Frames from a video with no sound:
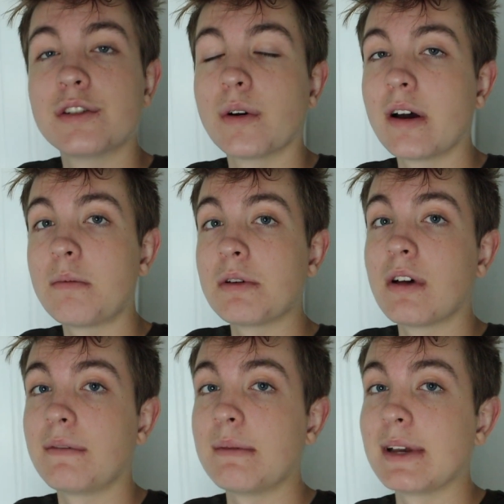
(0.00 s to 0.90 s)
So I hope you
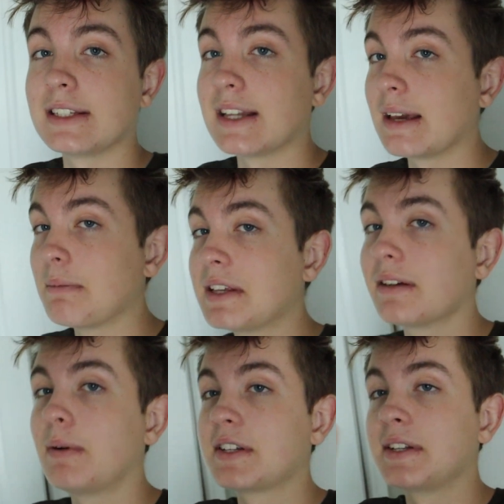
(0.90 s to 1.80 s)
all have an amazing day. Peace,
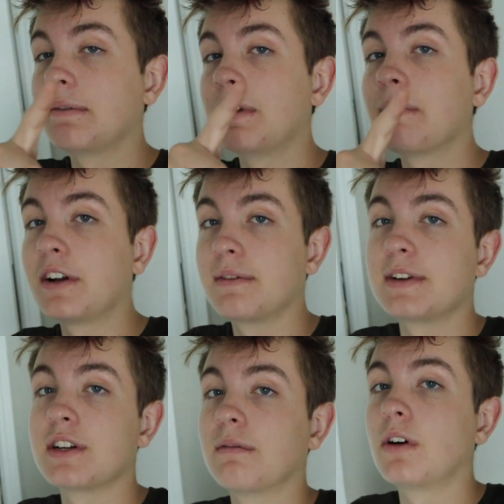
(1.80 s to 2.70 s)
love, positivity, find your
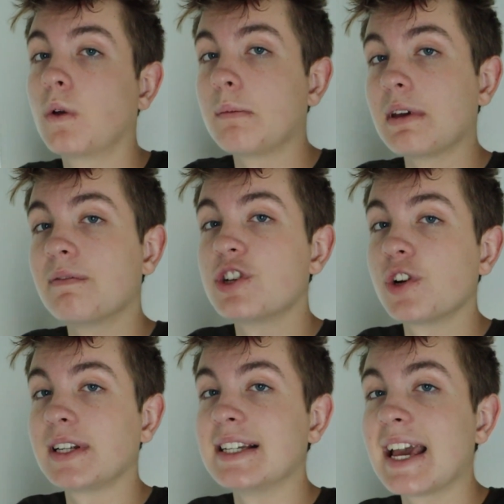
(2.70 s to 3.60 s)
vision, and follow it. Be a
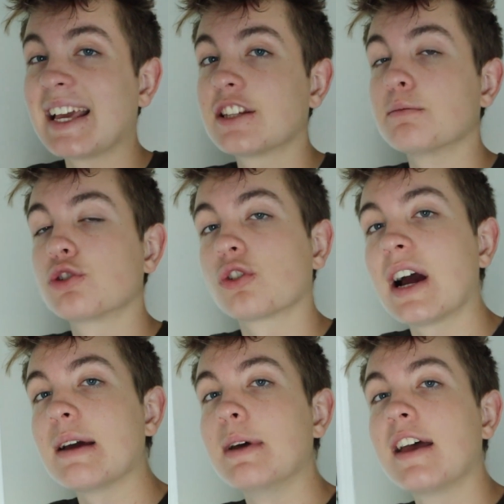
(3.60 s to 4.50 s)
visionary today and
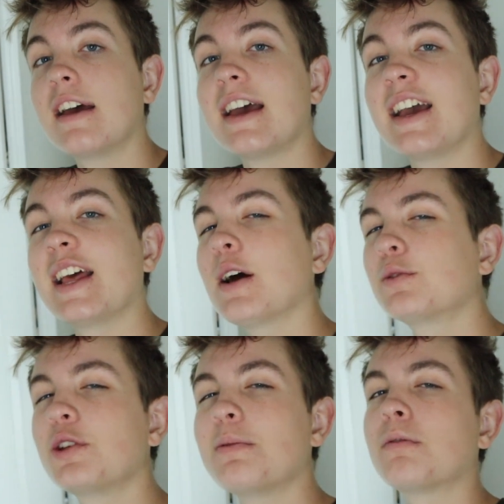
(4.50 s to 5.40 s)
subscribe, and I
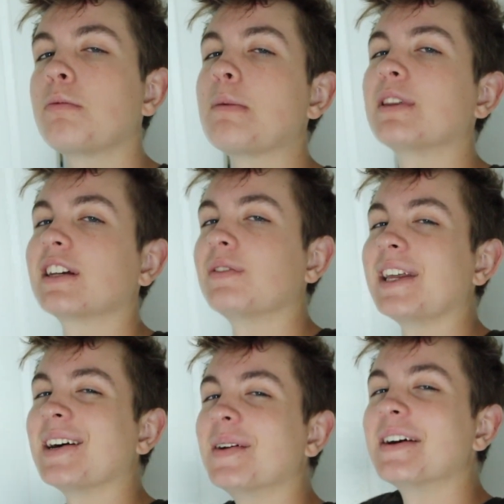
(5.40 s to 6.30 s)
will see you beautiful people next
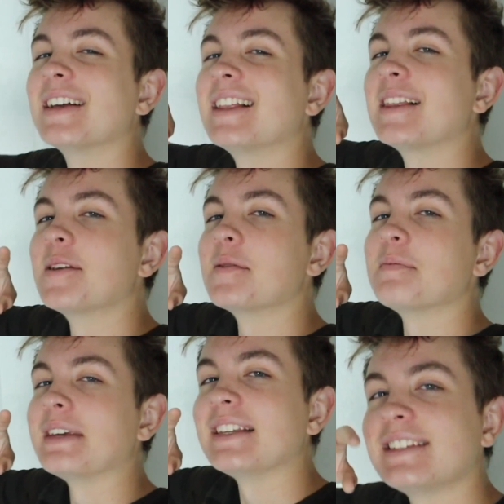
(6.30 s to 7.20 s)
video.
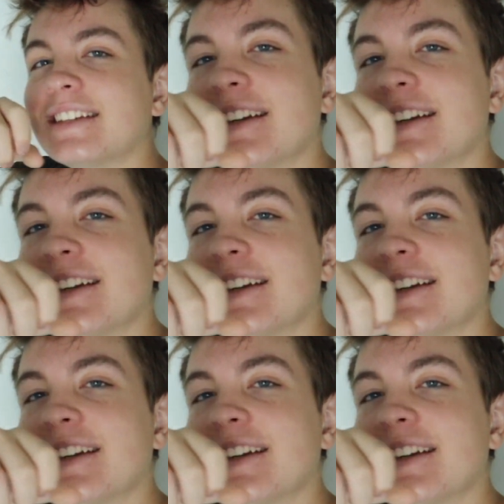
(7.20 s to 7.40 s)
Peace.